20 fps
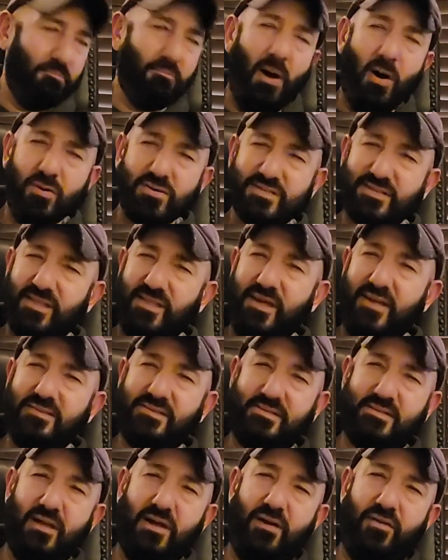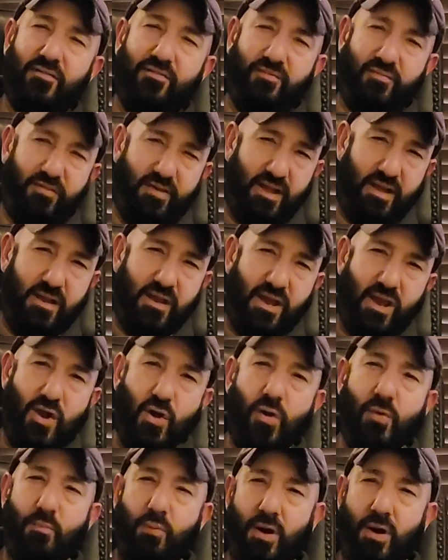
most of that stuff in here